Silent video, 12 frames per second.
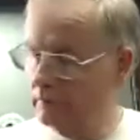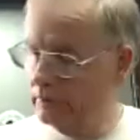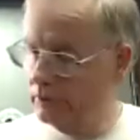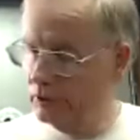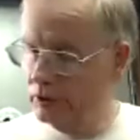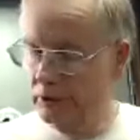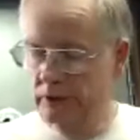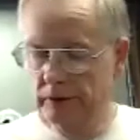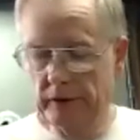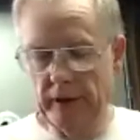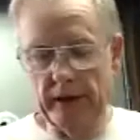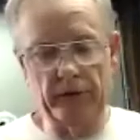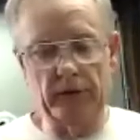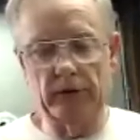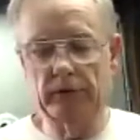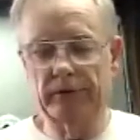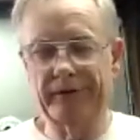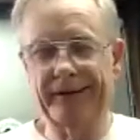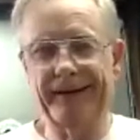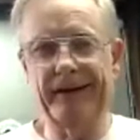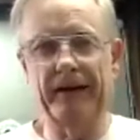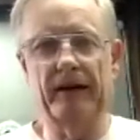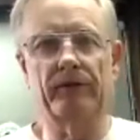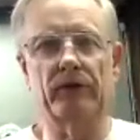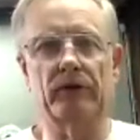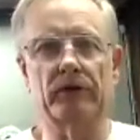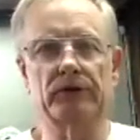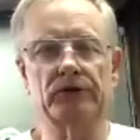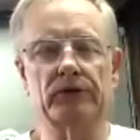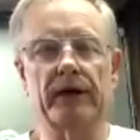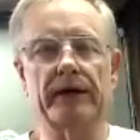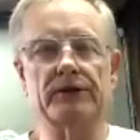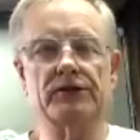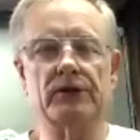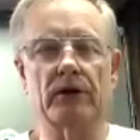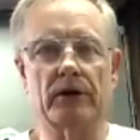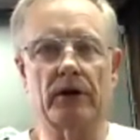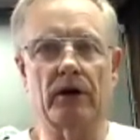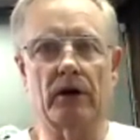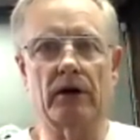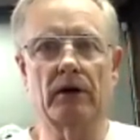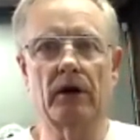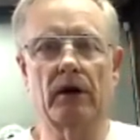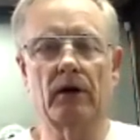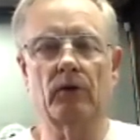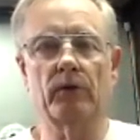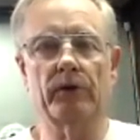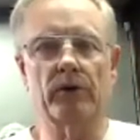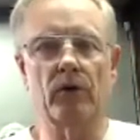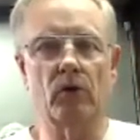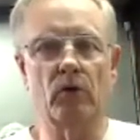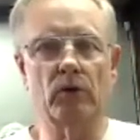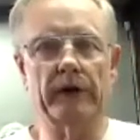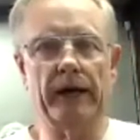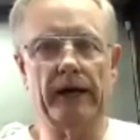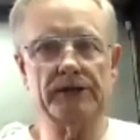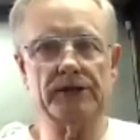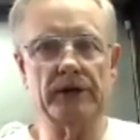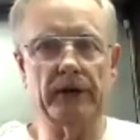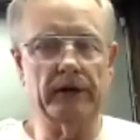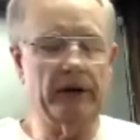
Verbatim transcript: you should never, ever try and start a car with old gas in it.